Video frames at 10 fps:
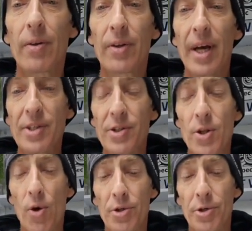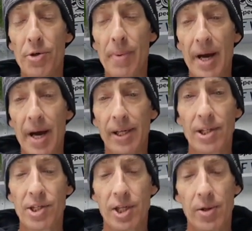That's not too bad,
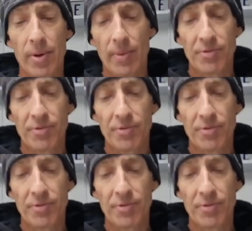considering we've